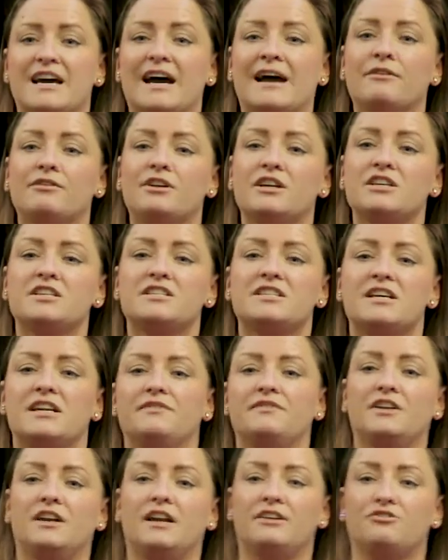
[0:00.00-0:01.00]
And how can you tell
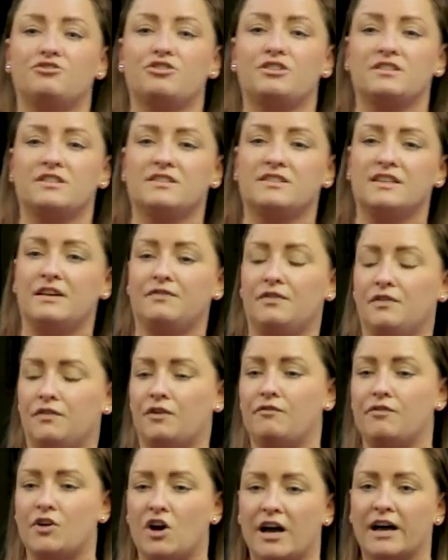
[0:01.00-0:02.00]
if the electrics are safe if
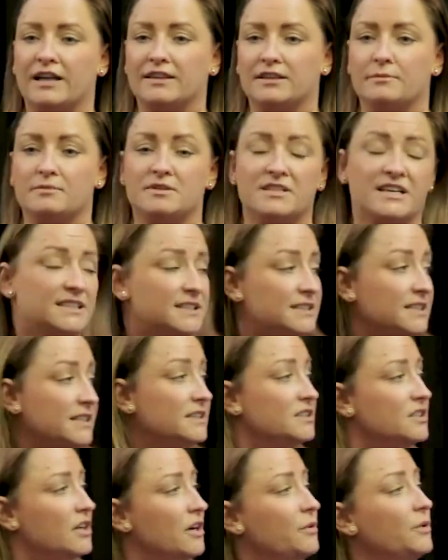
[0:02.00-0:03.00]
you've not had them
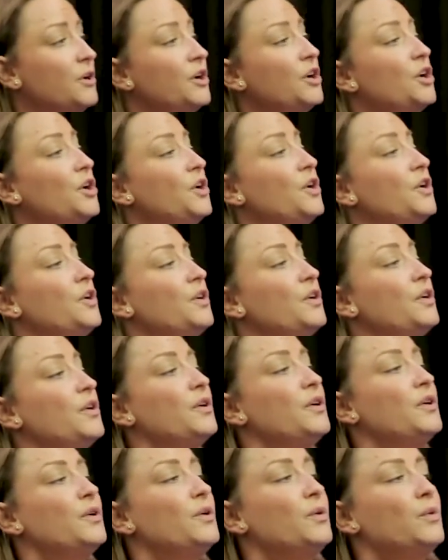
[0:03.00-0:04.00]
tested? So
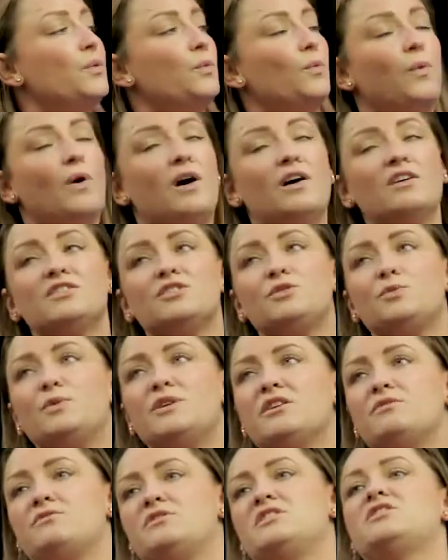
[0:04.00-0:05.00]
whilst
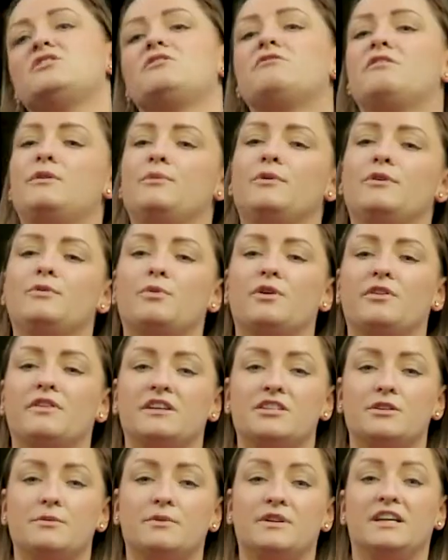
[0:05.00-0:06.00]
we don't disagree with what
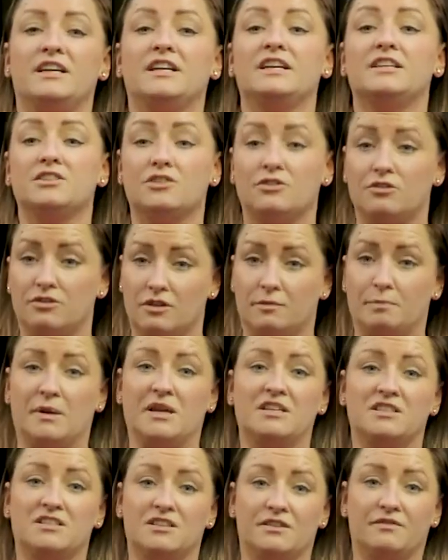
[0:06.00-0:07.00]
they're doing, it is another
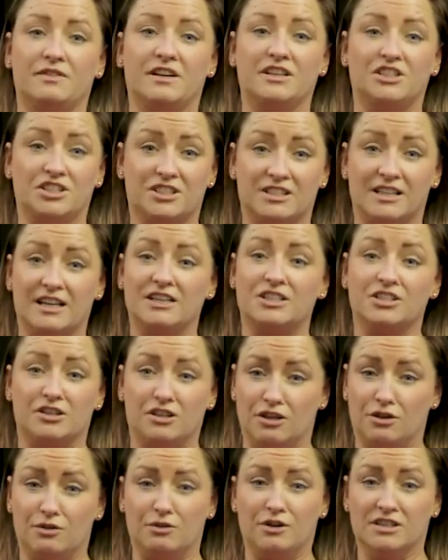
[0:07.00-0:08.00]
piece of legislation
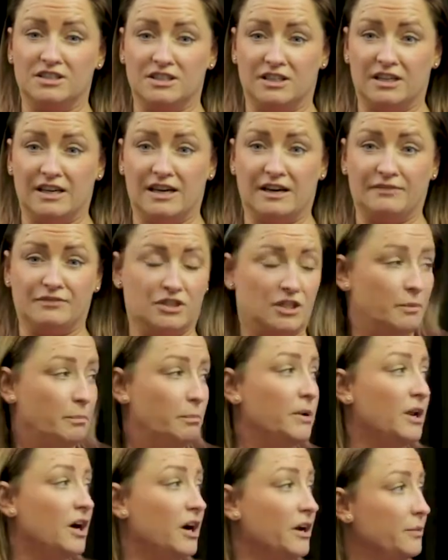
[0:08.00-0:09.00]
that you guys are going to have to
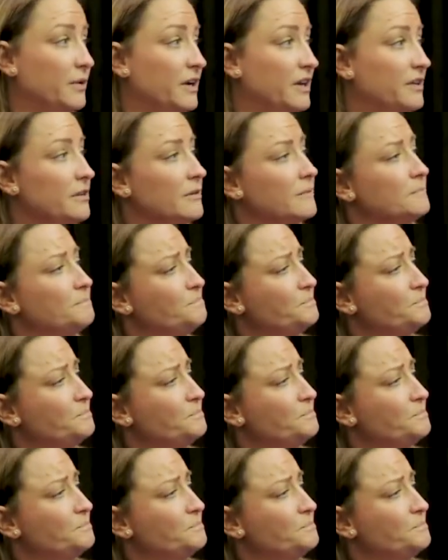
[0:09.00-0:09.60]
comply with.